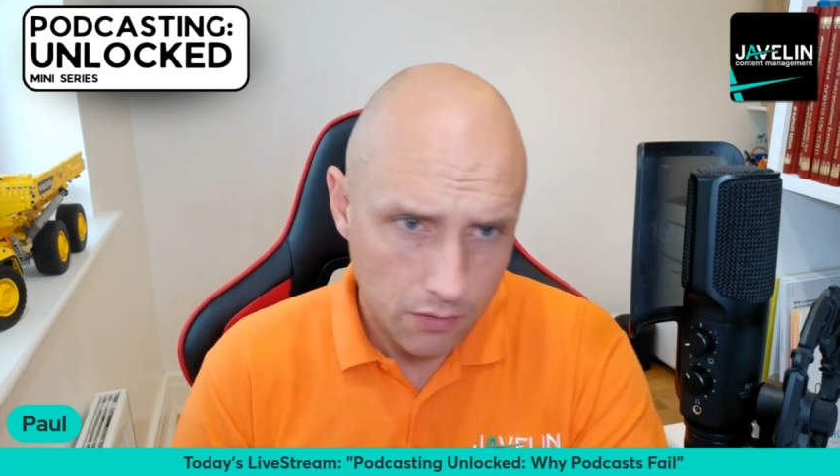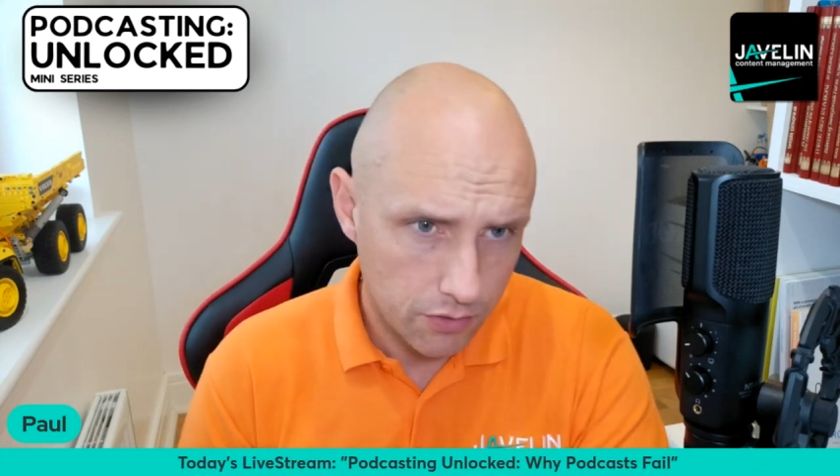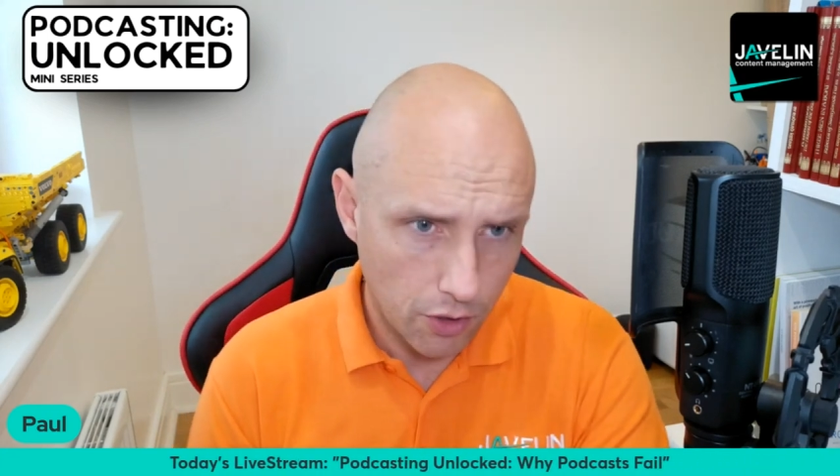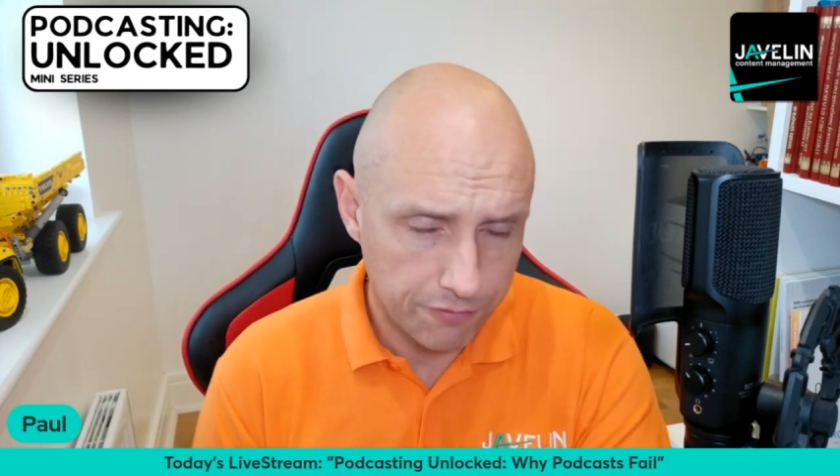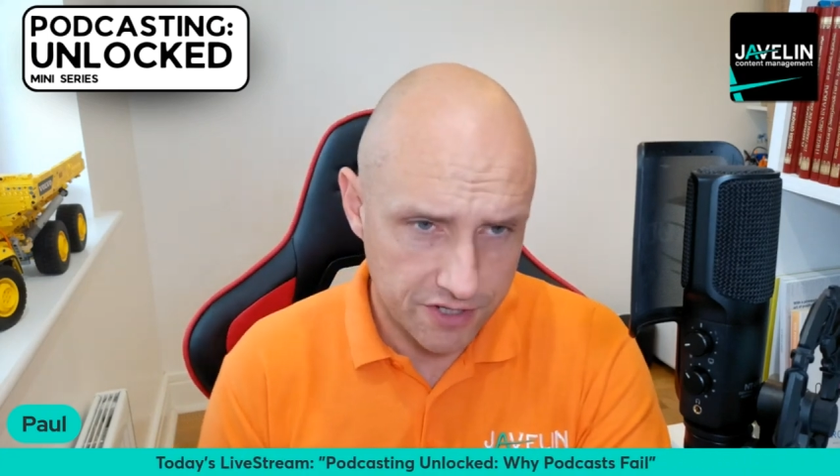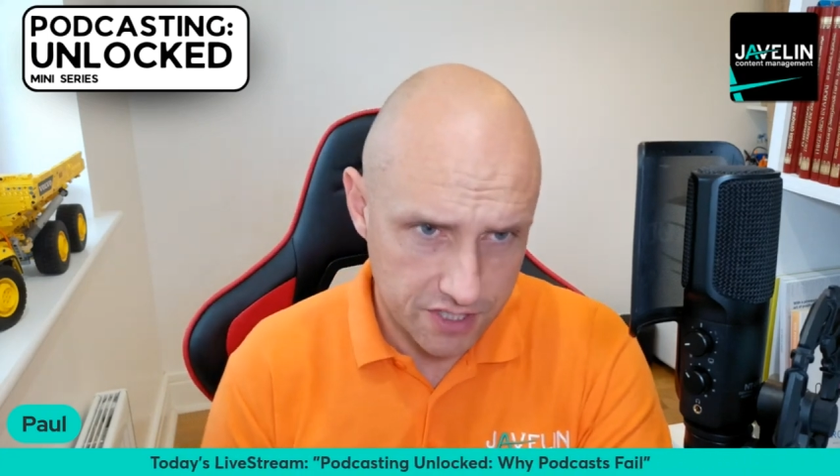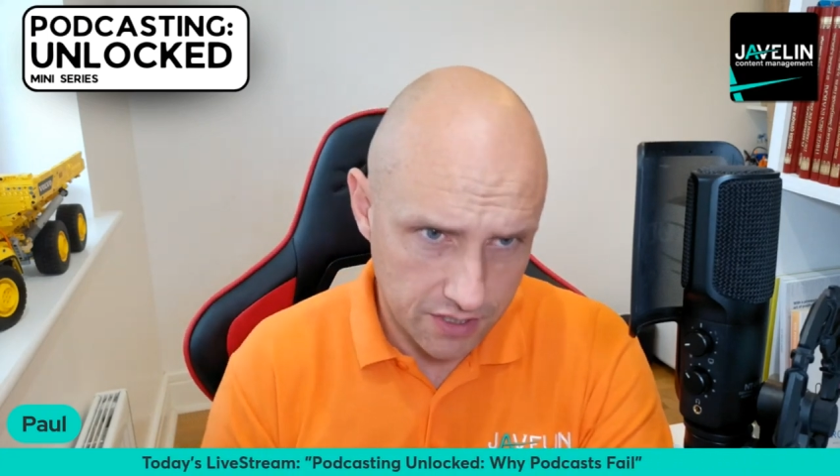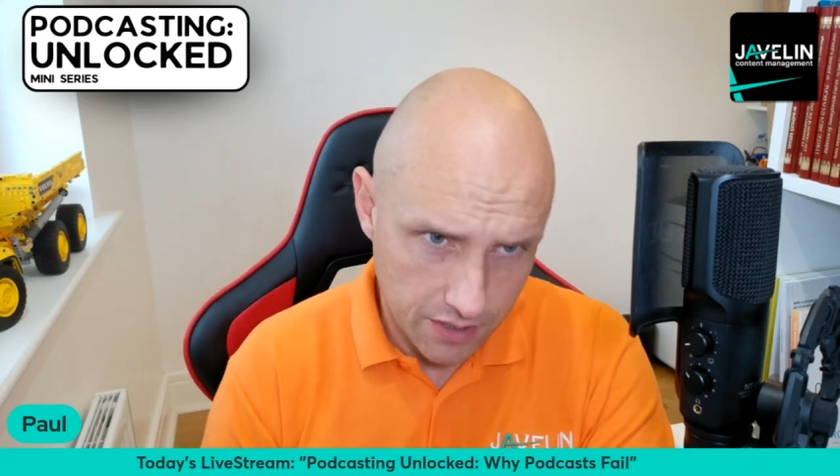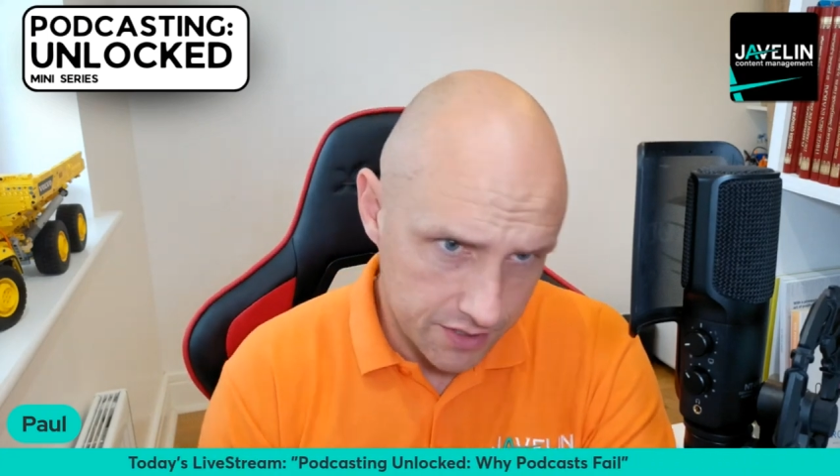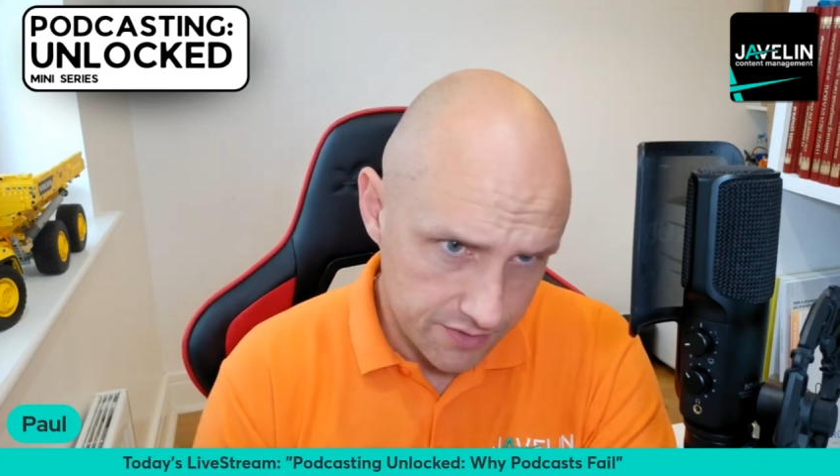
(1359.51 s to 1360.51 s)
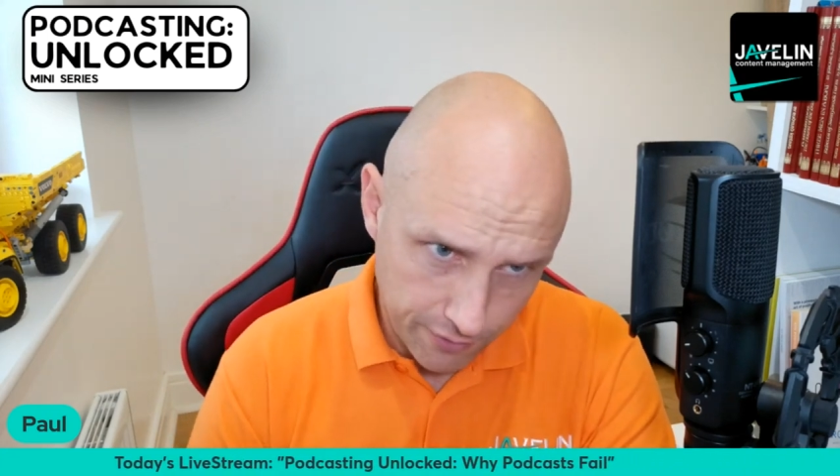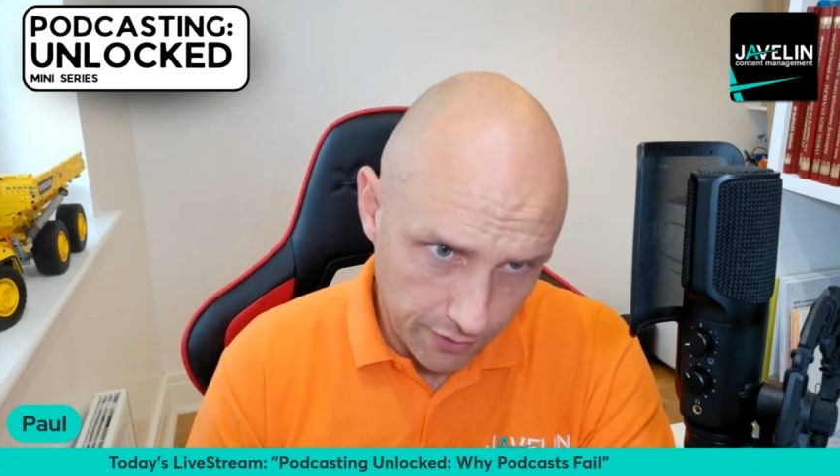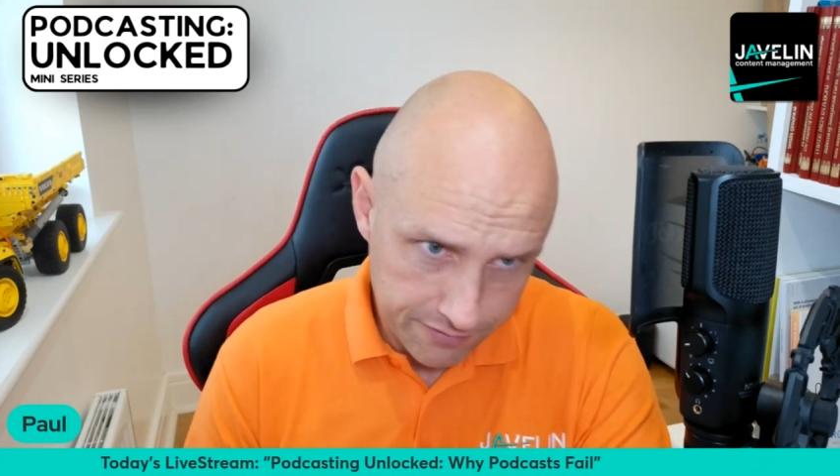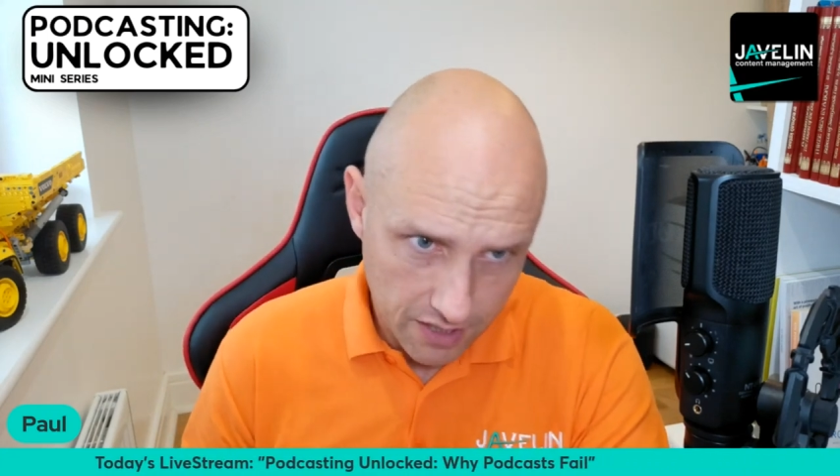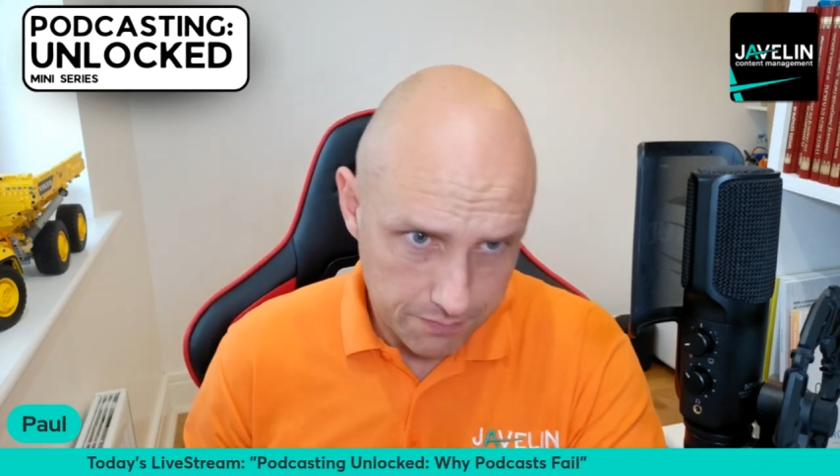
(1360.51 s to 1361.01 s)
the office. It's
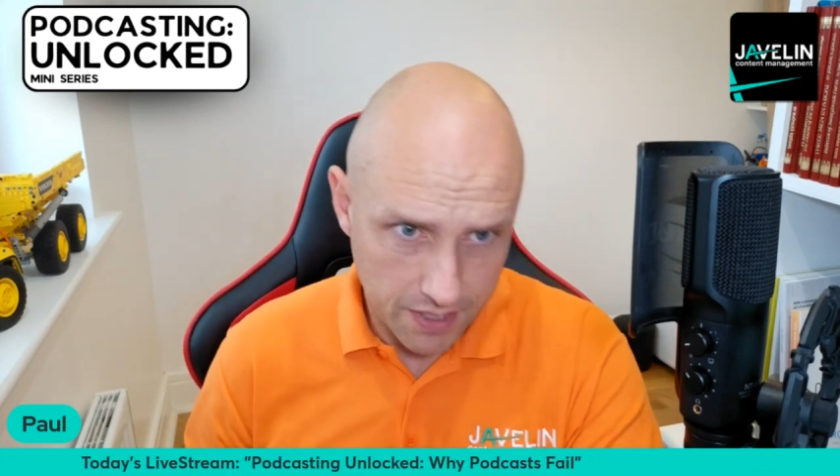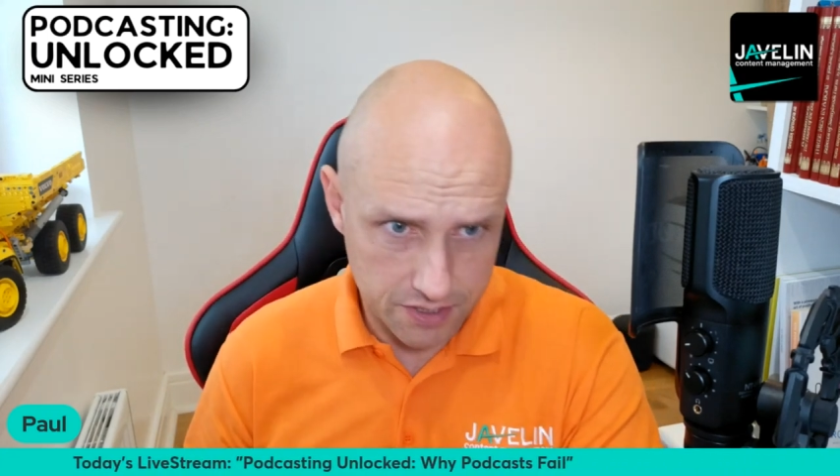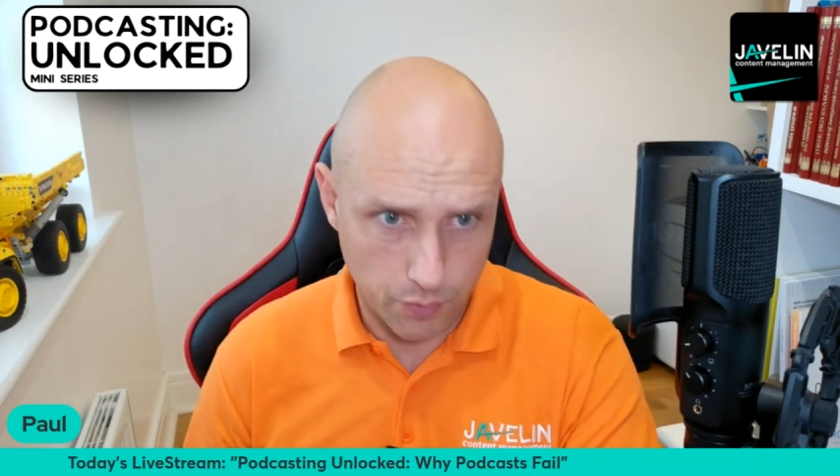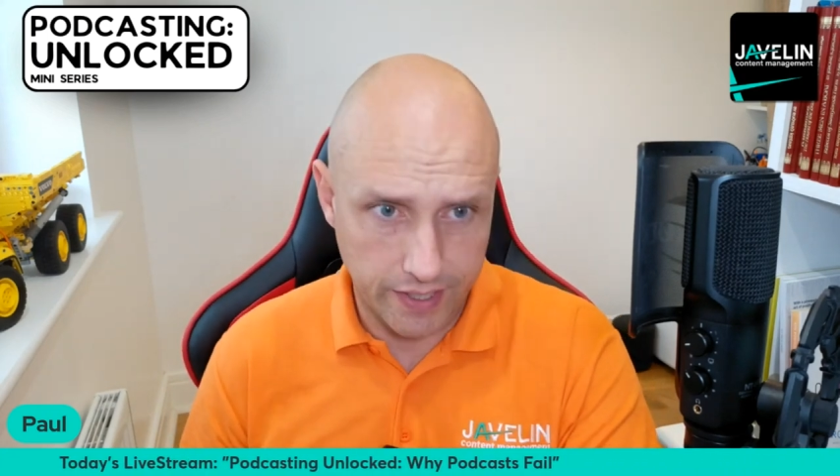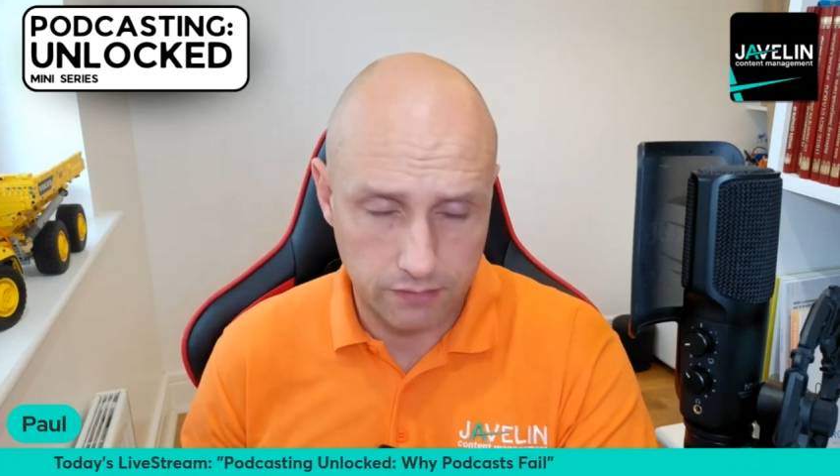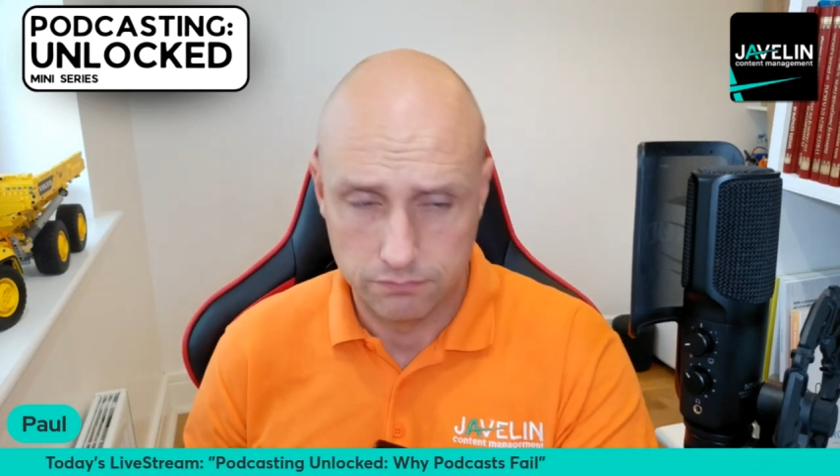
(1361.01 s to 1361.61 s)
forty-five minutes away.